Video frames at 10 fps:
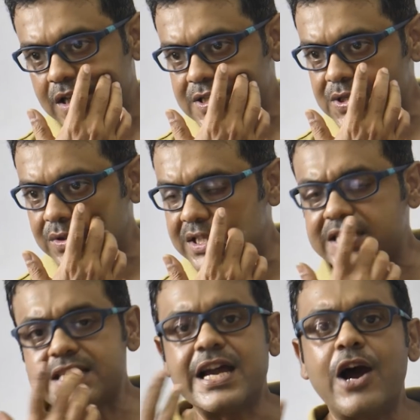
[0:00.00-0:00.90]
So this
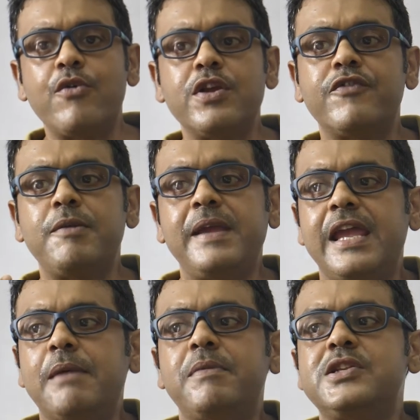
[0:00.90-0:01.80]
is how you will
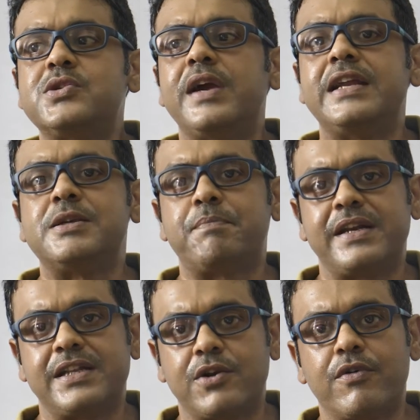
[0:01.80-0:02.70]
be able to
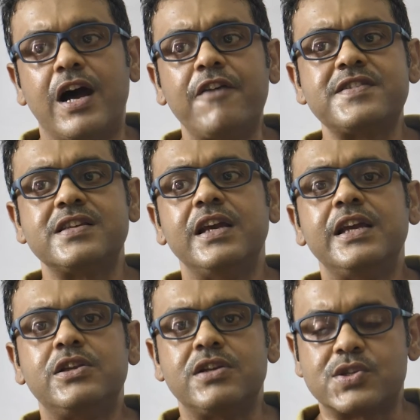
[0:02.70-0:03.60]
interpret the graphs.
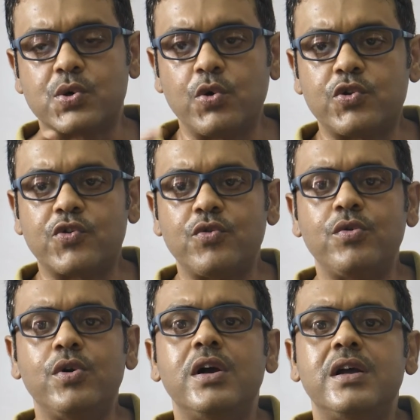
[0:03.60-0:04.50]
Just go
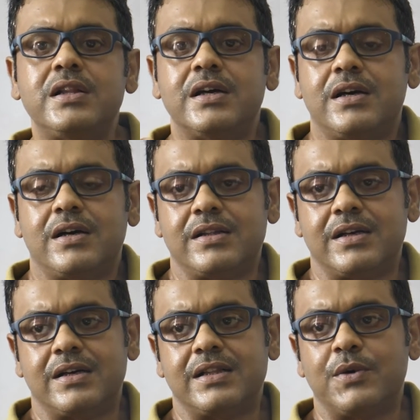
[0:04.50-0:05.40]
through
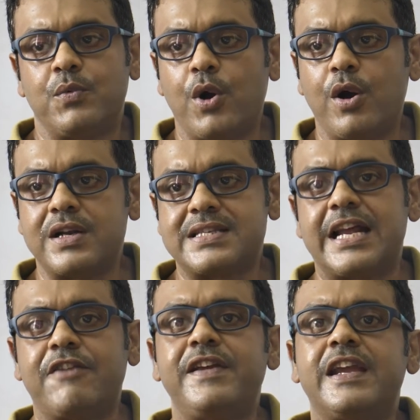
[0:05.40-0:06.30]
the words
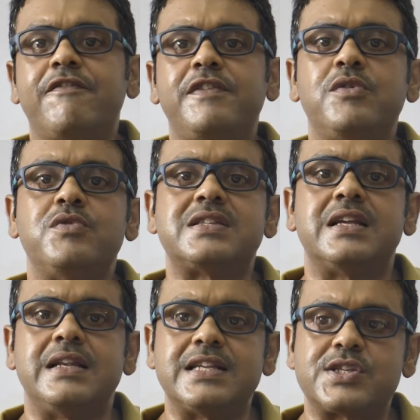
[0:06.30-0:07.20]
that we have used, the
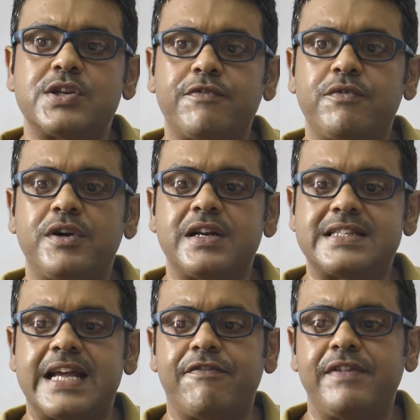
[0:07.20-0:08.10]
list of words
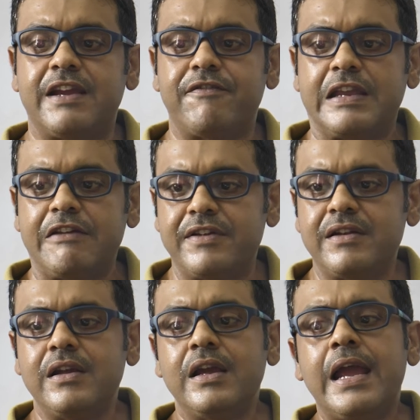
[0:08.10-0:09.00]
that we have
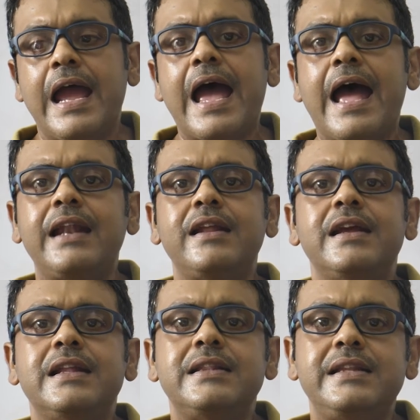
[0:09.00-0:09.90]
given, and
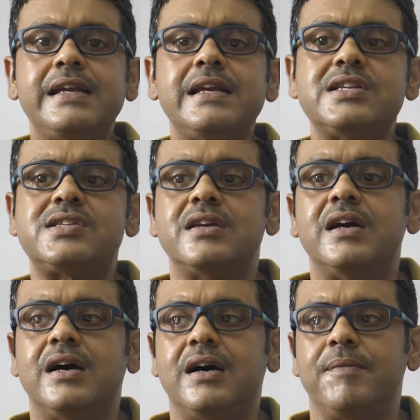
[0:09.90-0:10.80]
these
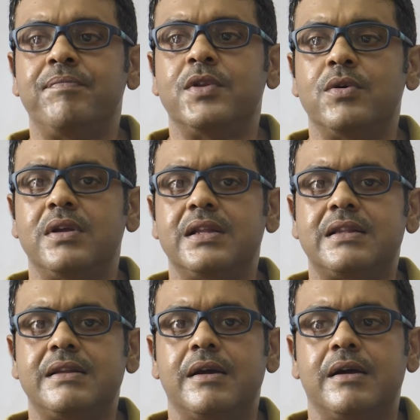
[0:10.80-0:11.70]

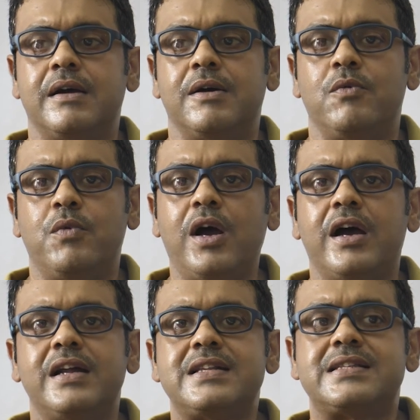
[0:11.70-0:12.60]

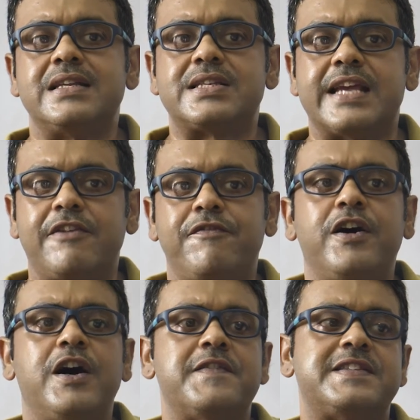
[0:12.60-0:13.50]
words, these
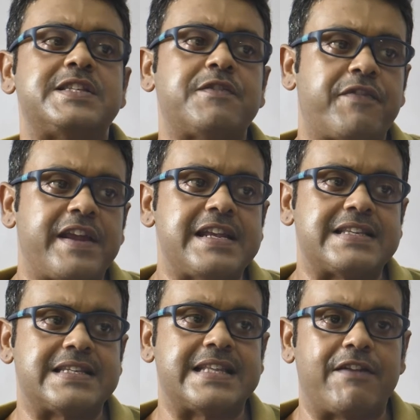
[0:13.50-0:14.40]
adverbs, these
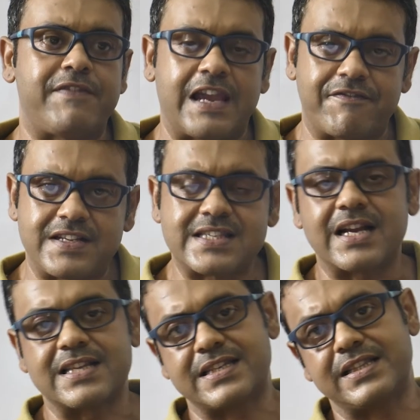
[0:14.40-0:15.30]
phrases that we have
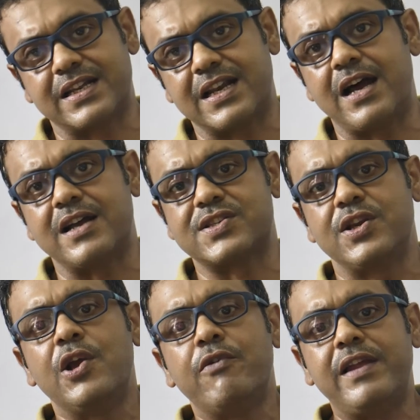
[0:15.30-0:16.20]
discussed in the
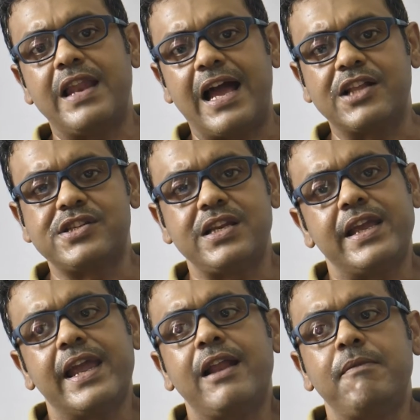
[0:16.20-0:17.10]
class will
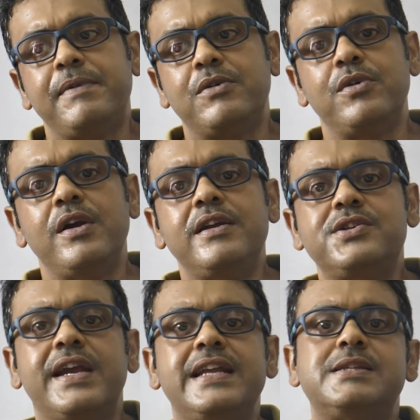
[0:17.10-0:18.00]
actually help you
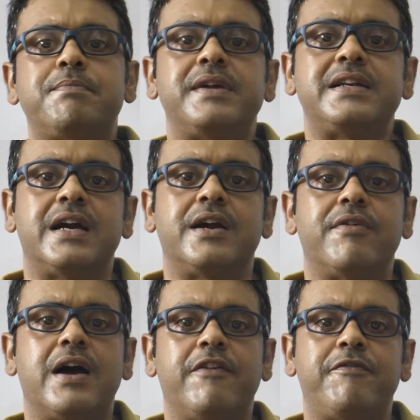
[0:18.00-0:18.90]
to interpret a
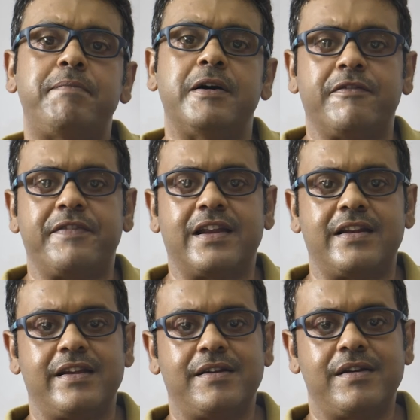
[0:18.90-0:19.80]
graph
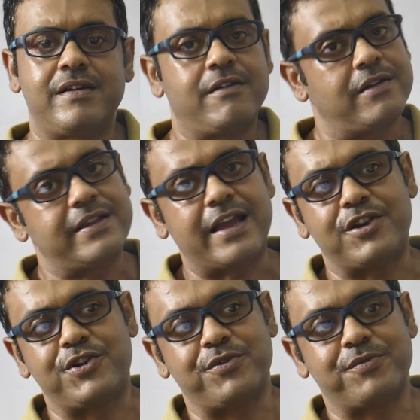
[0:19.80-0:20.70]
perfectly.
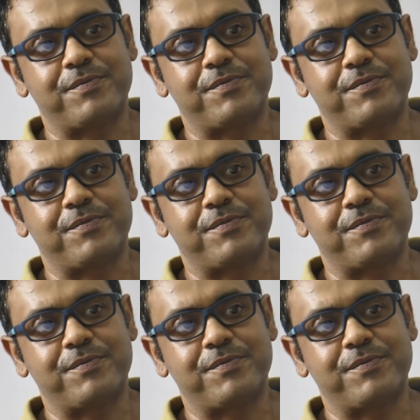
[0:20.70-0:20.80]
Thank you.